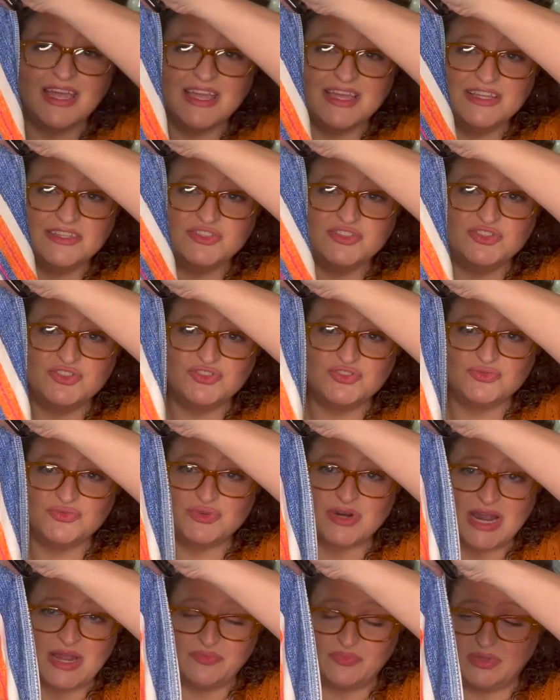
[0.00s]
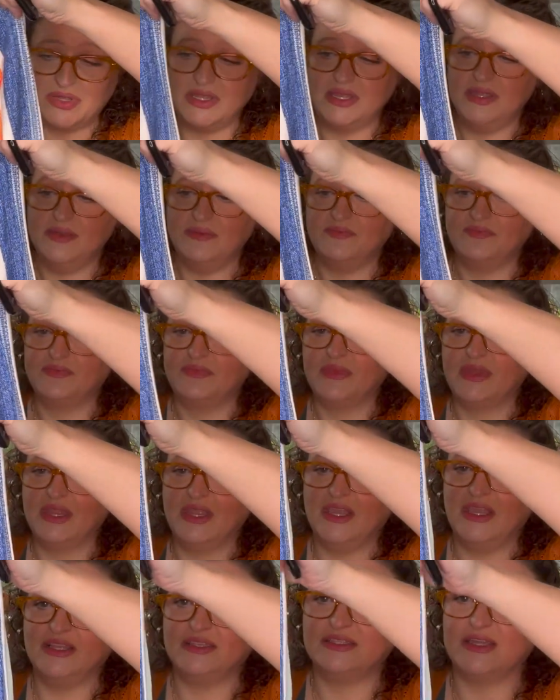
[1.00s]
It's stripy.
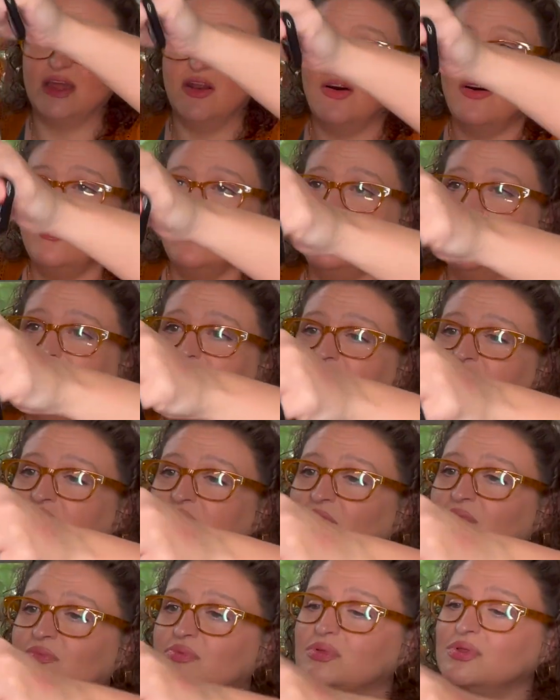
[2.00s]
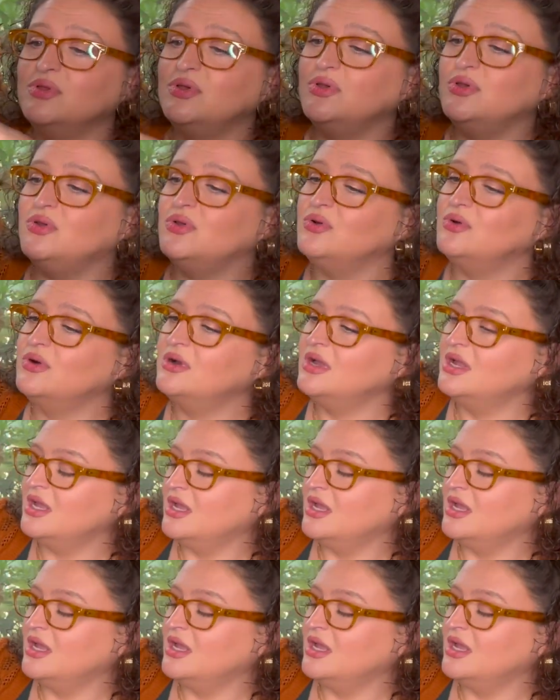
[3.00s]
It's got orange and blue